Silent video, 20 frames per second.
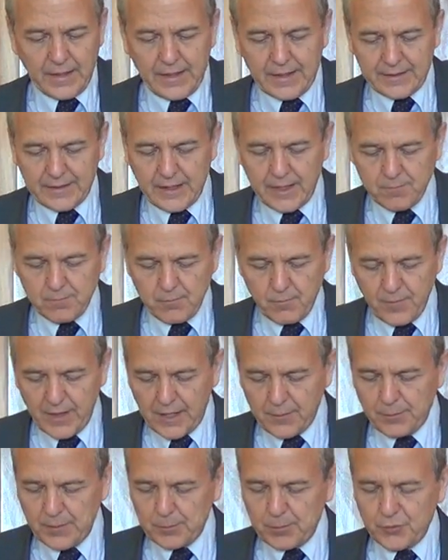Again, a
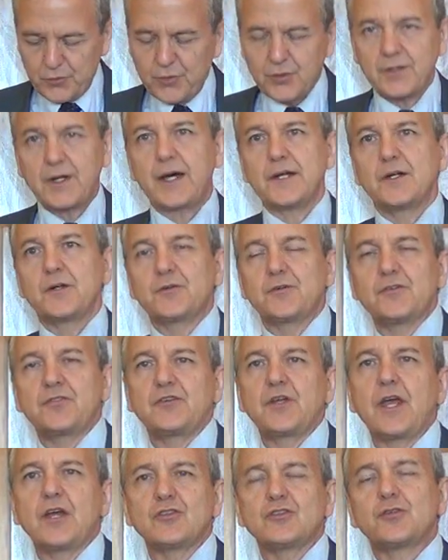lot of people do not
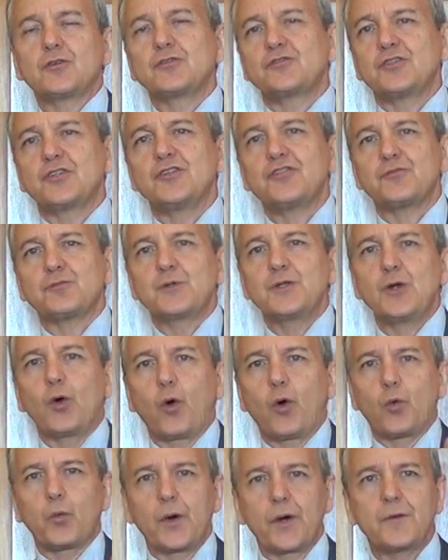understand church history
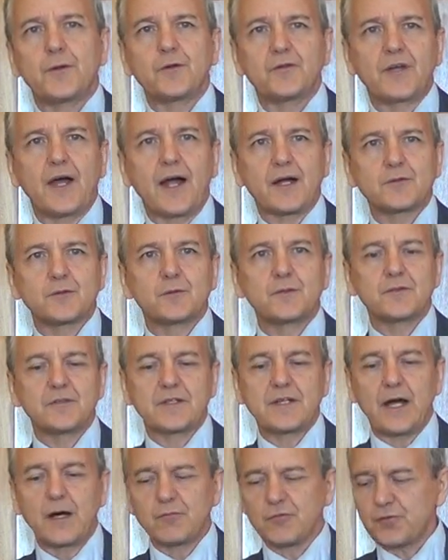or where their
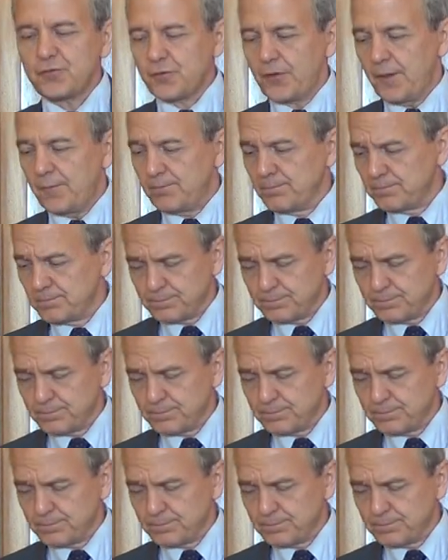doctrine comes from.